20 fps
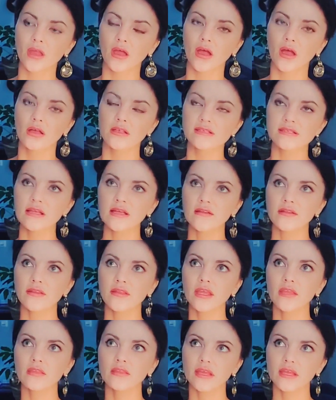Uh, second
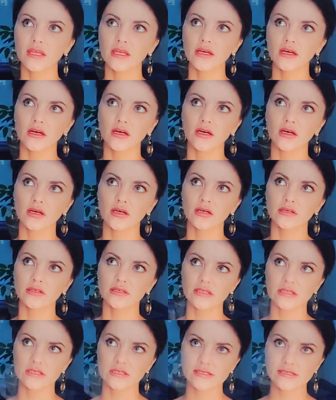thing they uh,
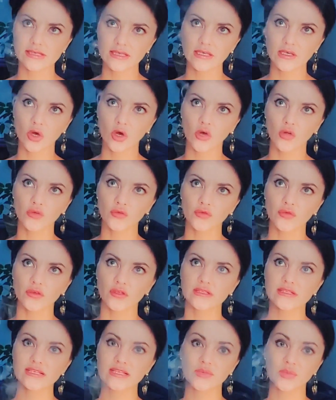say of
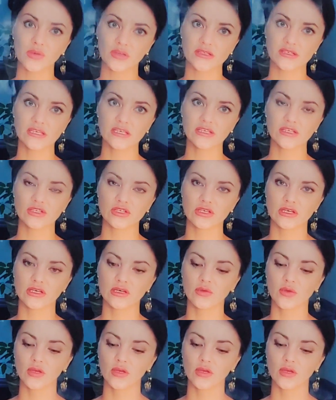teleportation,